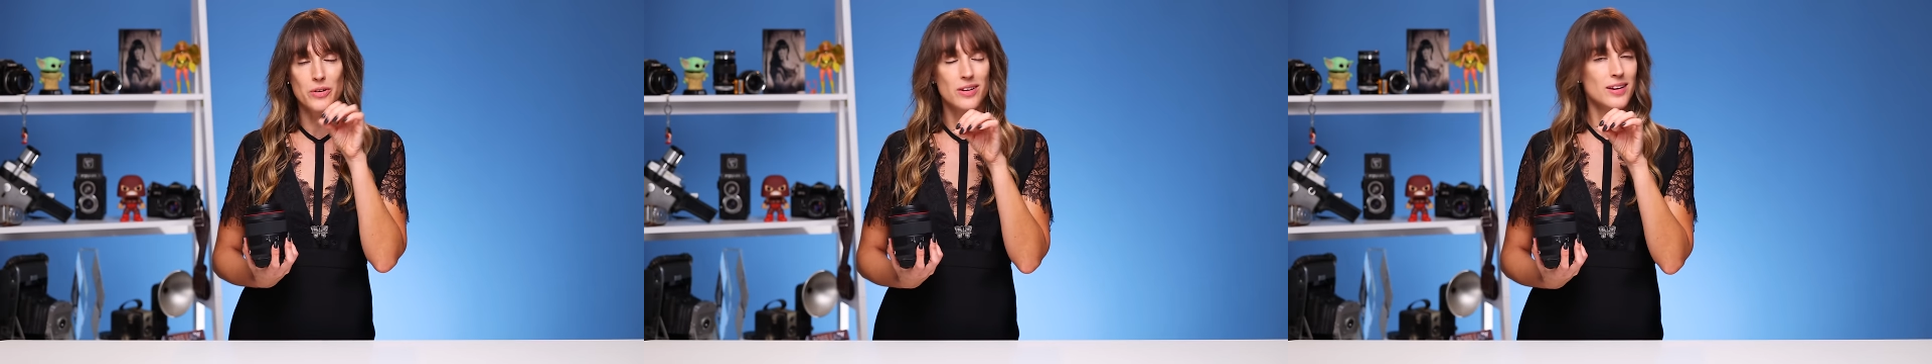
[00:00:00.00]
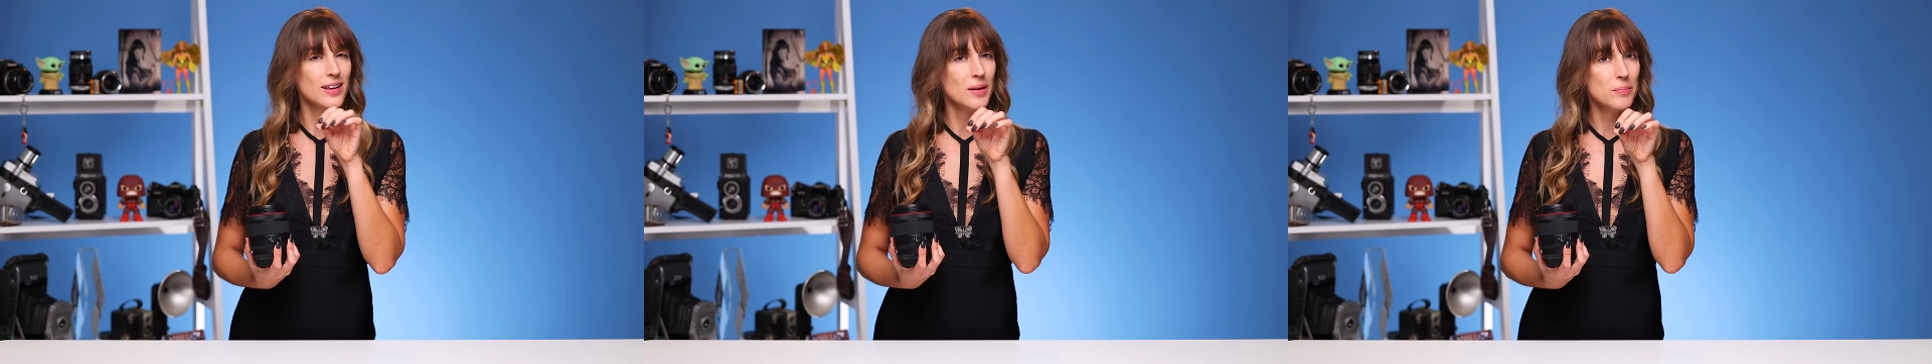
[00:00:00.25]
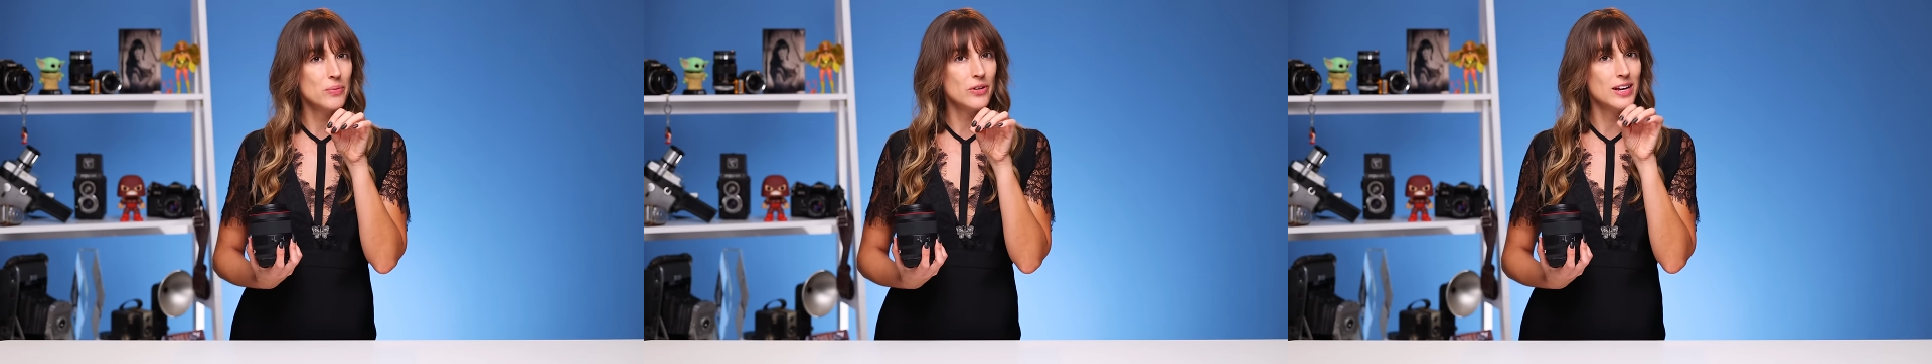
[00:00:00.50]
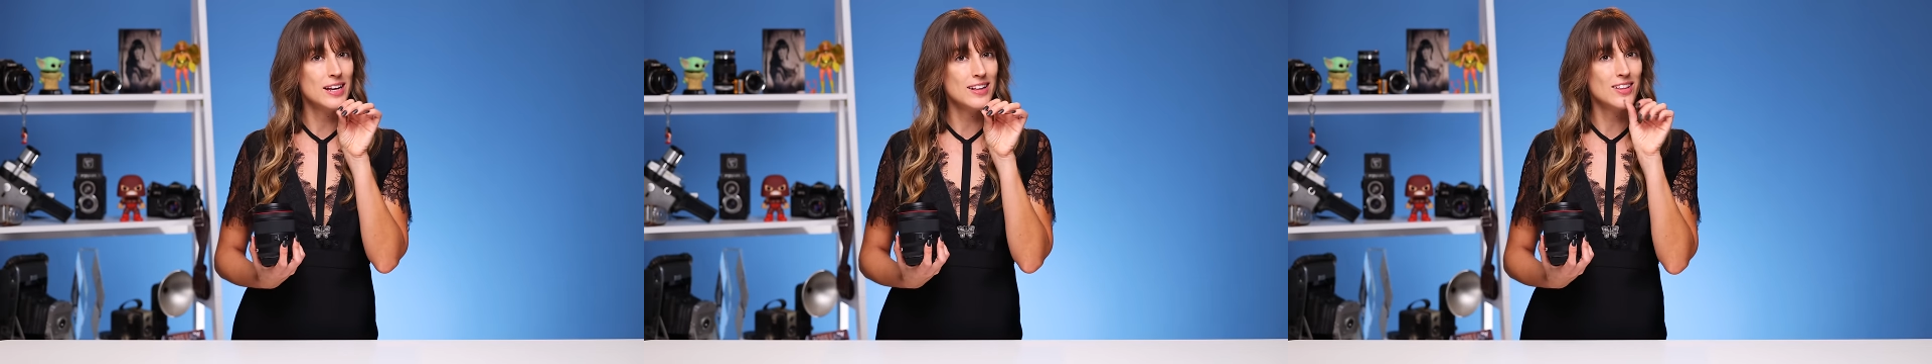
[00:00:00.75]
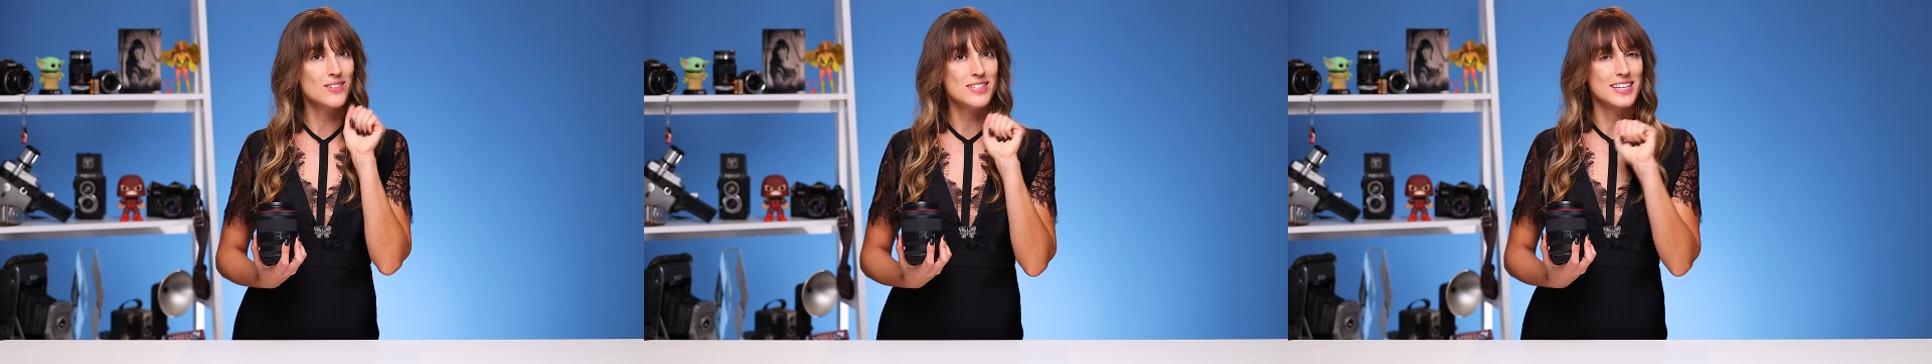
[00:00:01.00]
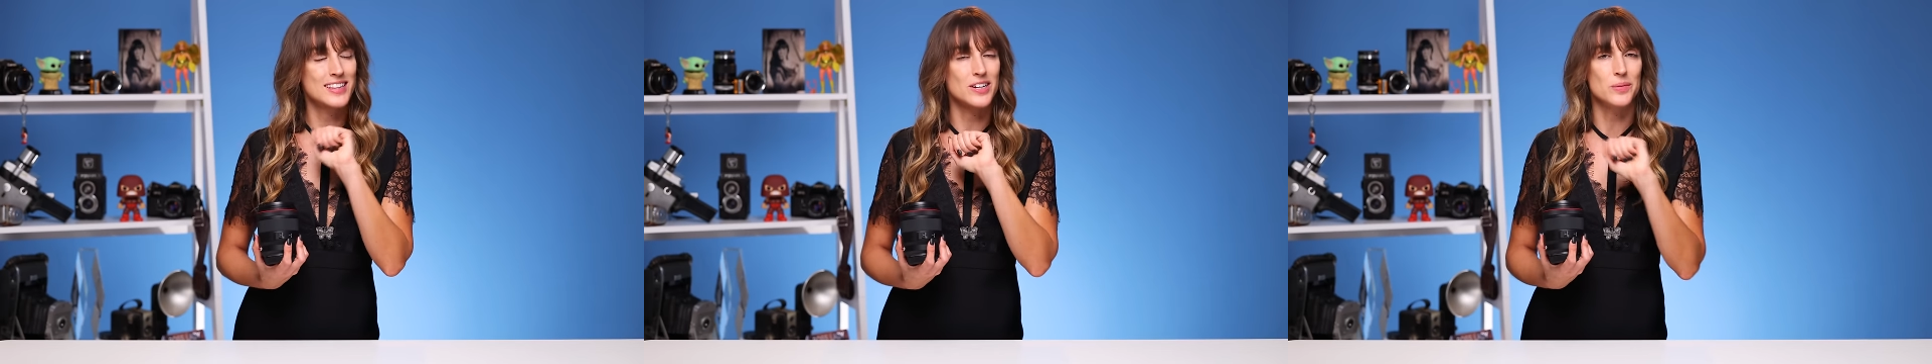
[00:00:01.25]
you're gonna get pretty
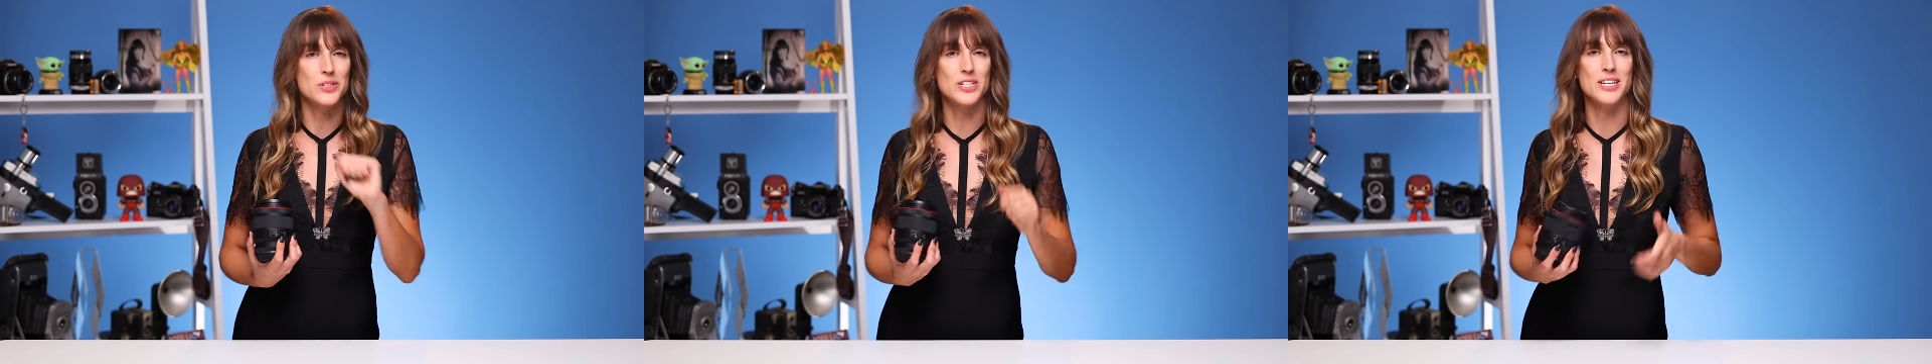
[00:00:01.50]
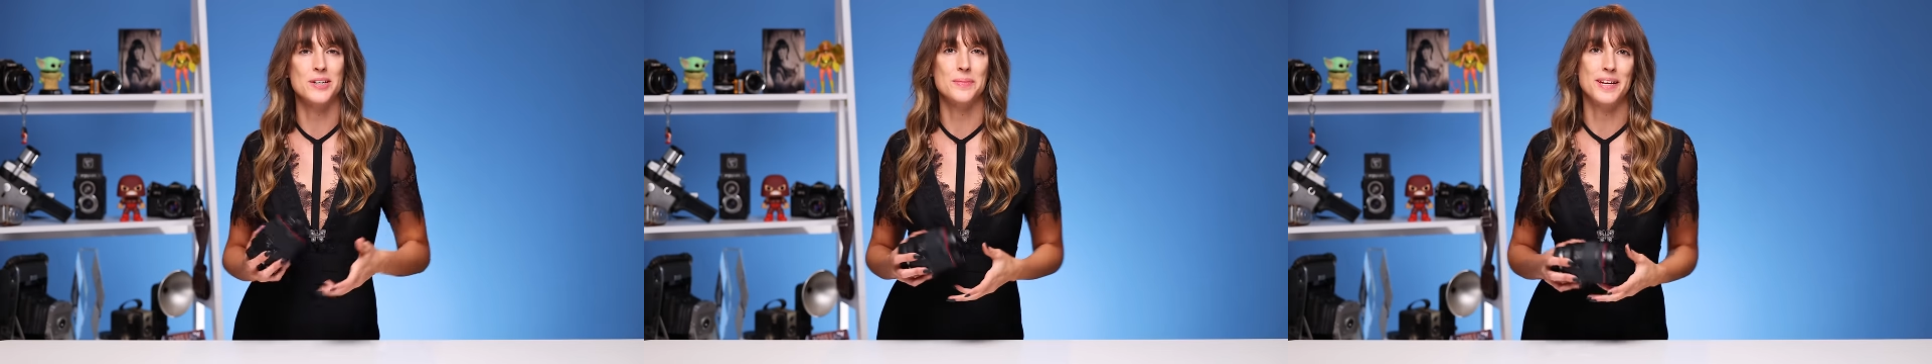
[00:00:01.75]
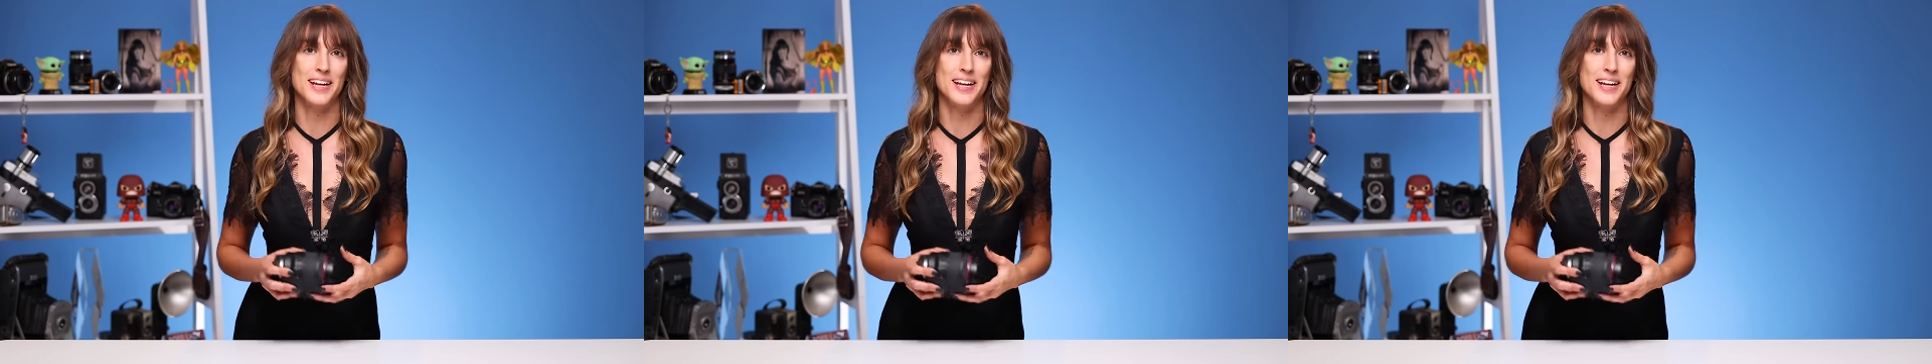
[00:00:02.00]
close in there, which is gonna be